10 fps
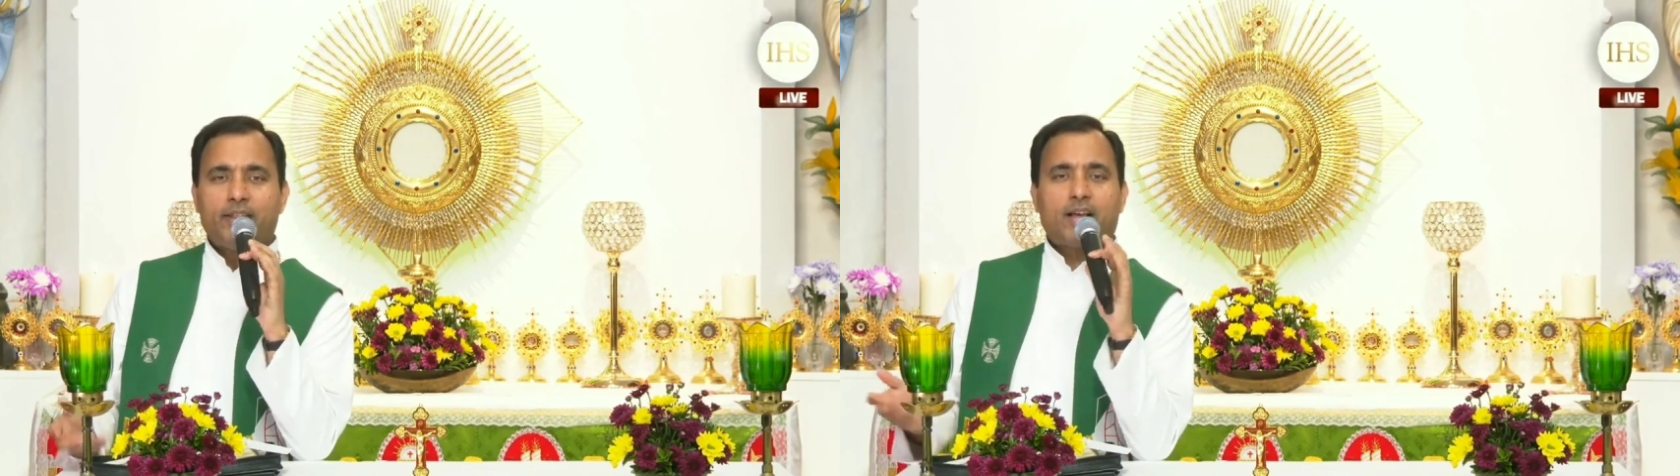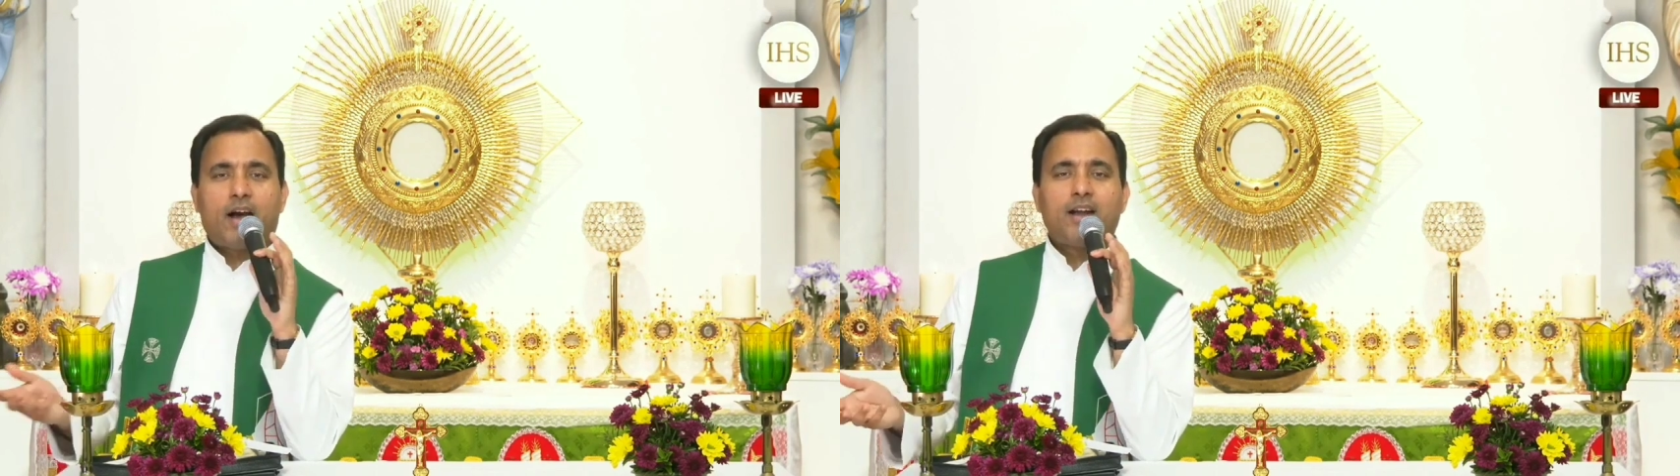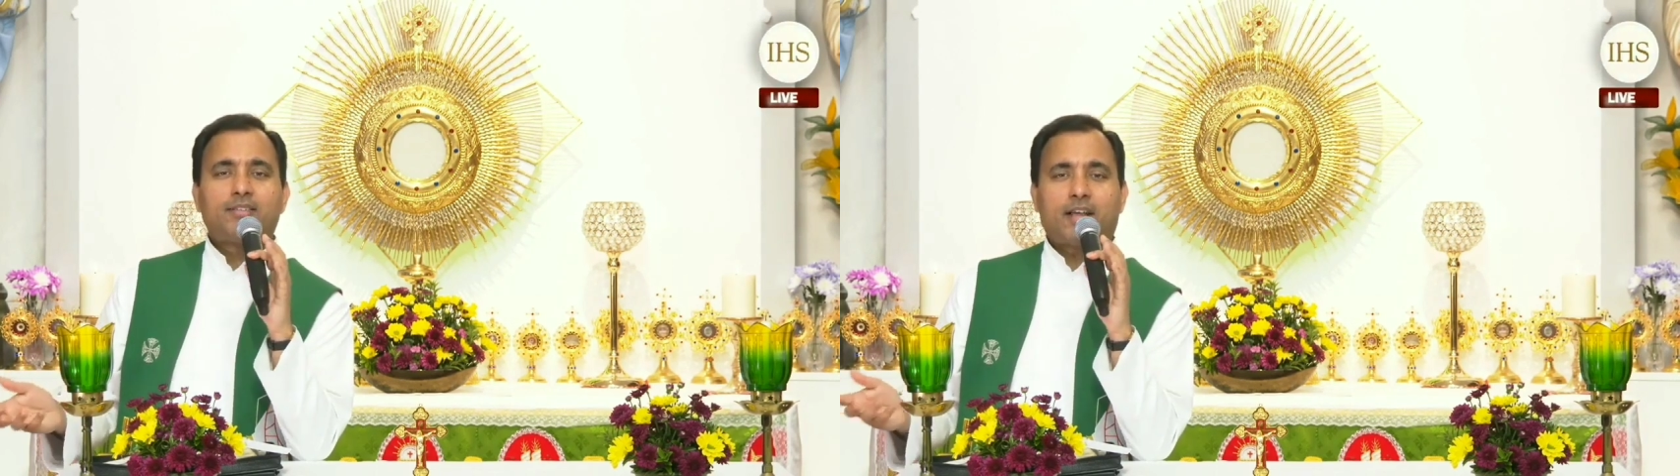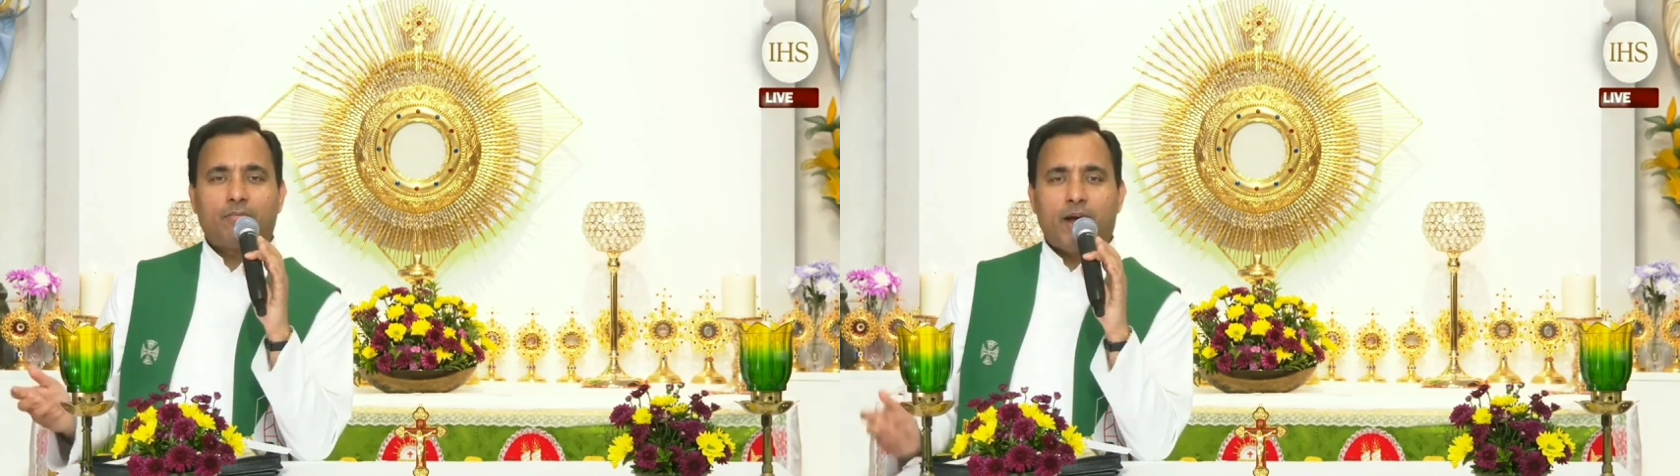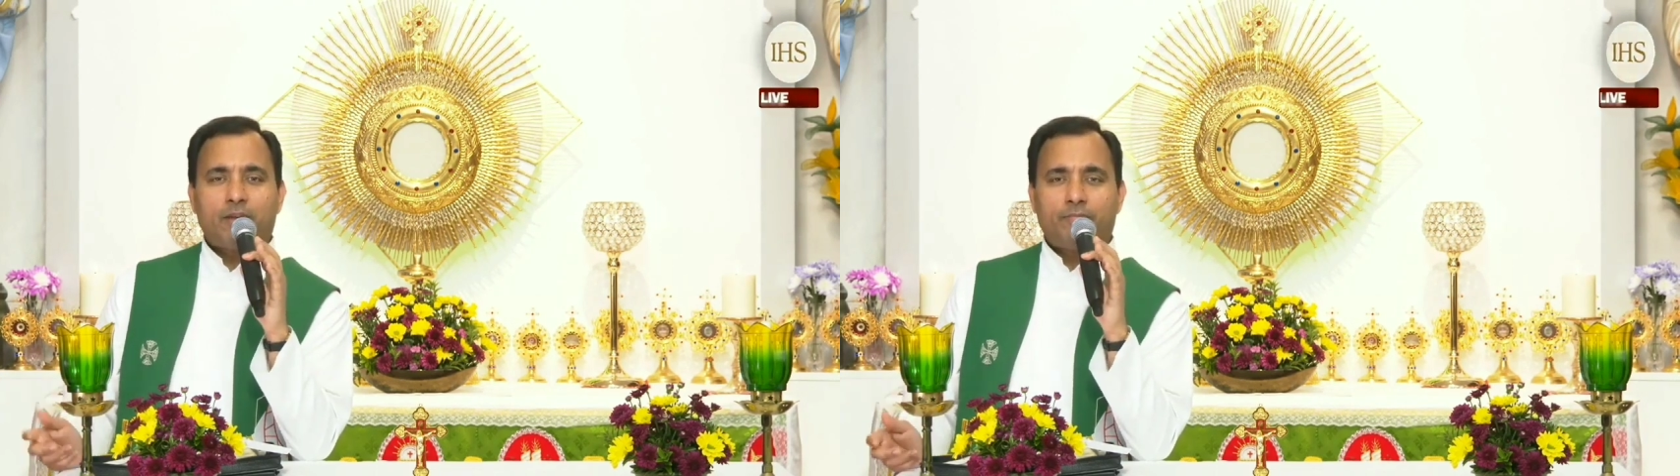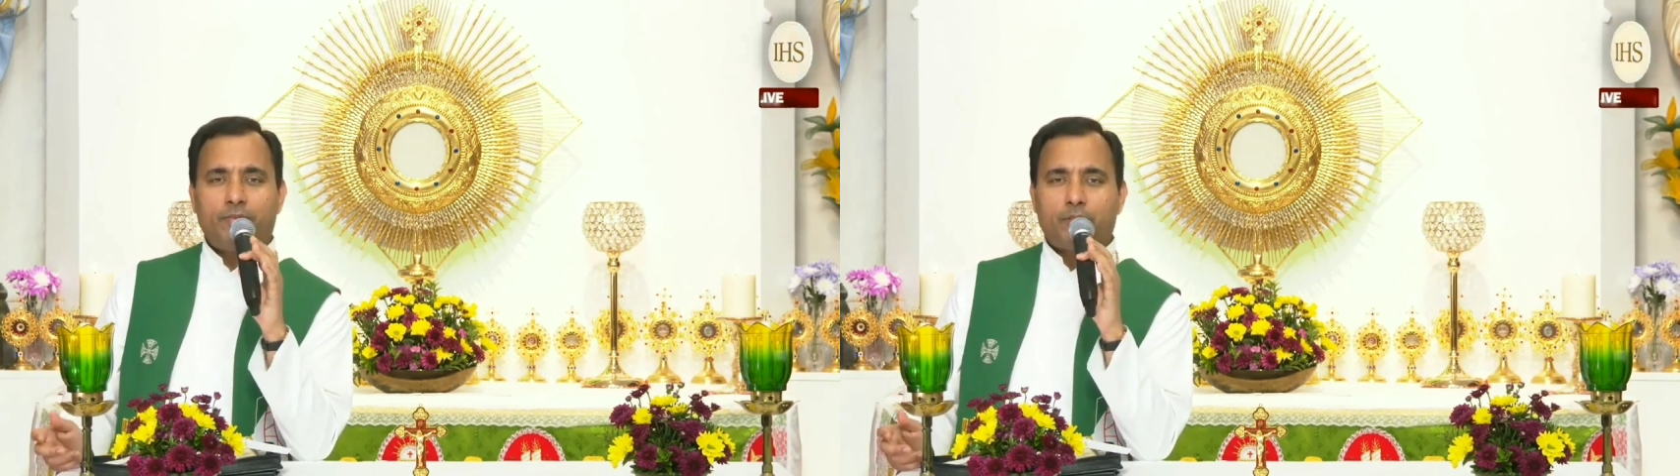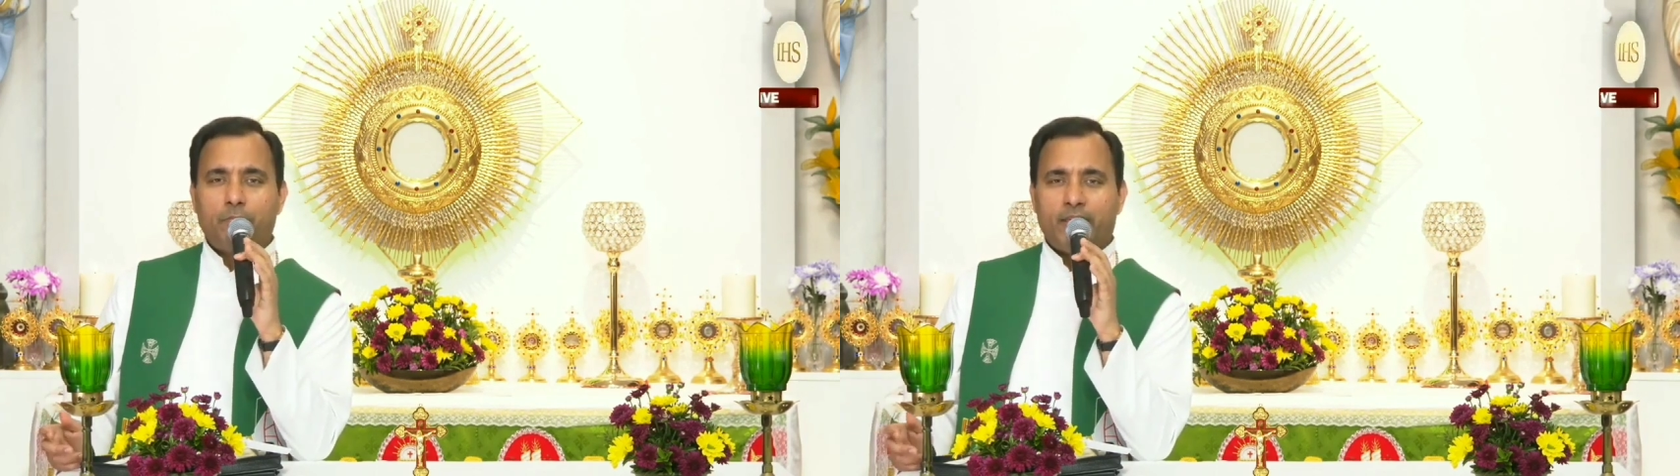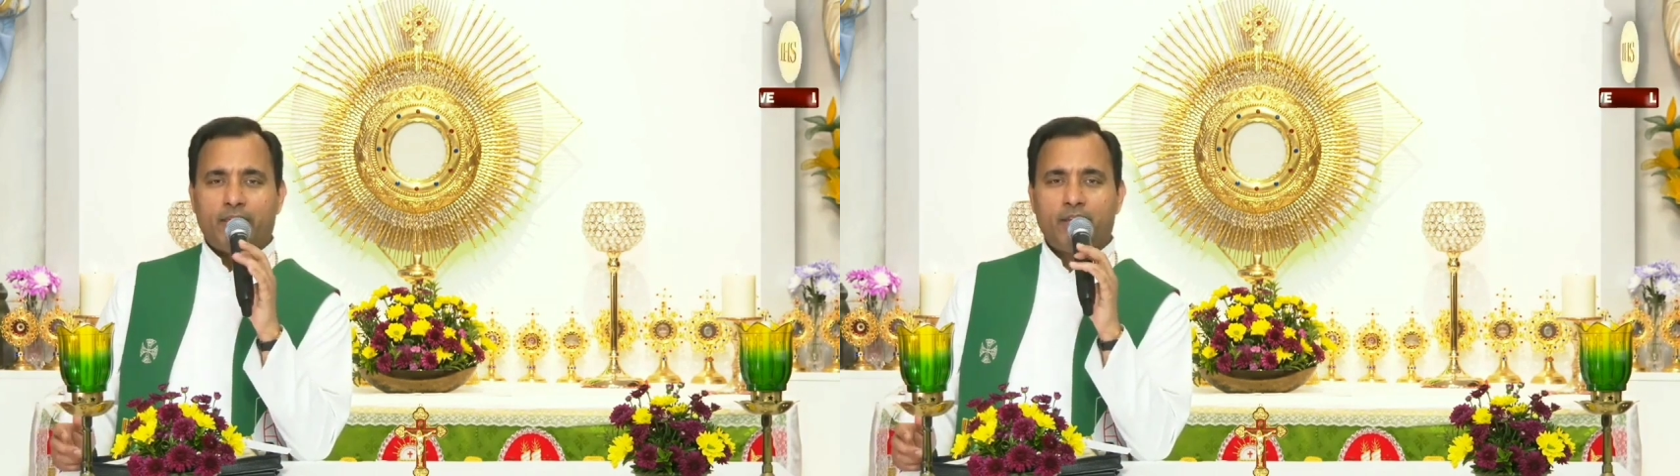they can't survive with
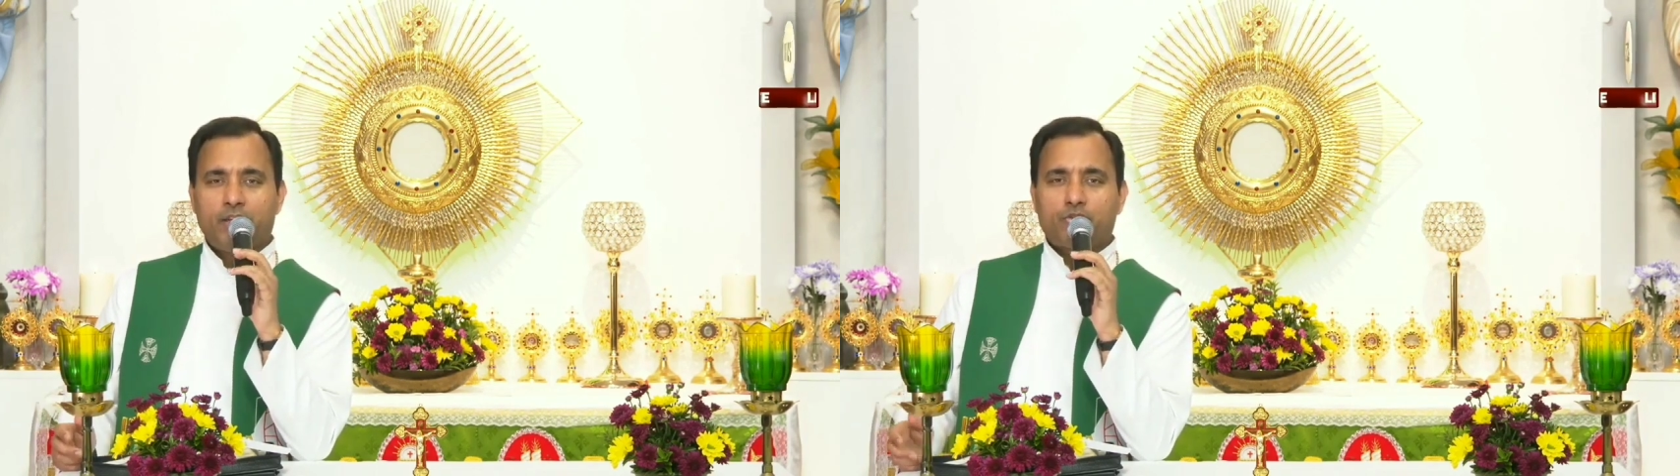me.